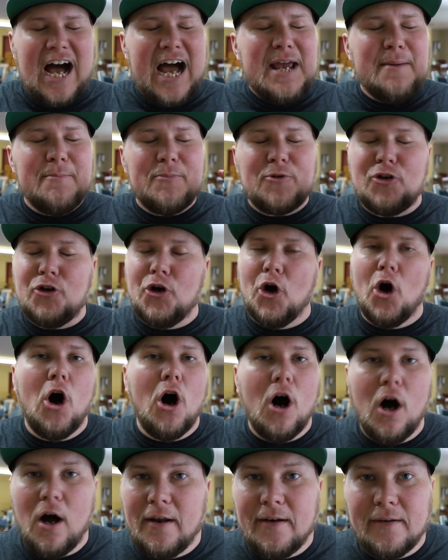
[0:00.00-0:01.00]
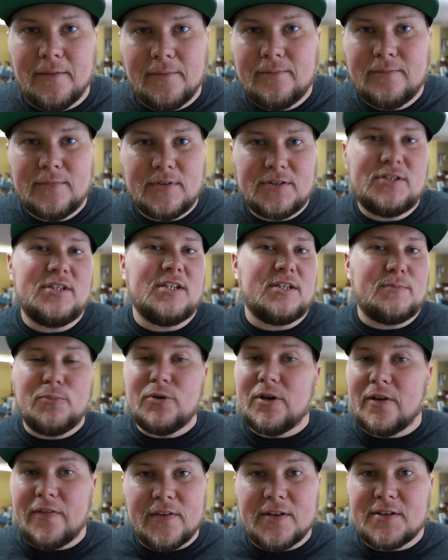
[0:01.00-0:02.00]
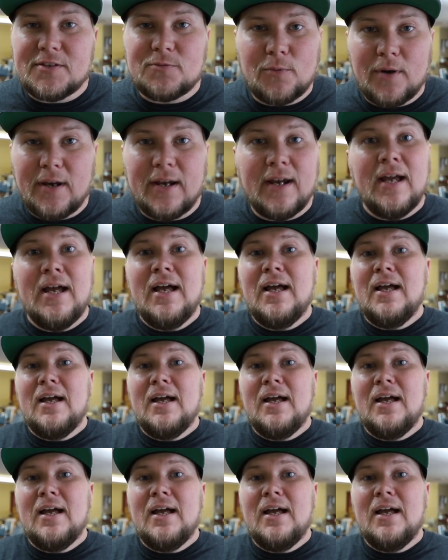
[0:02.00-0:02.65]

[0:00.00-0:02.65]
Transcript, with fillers: I am gone. Let's just put it this way.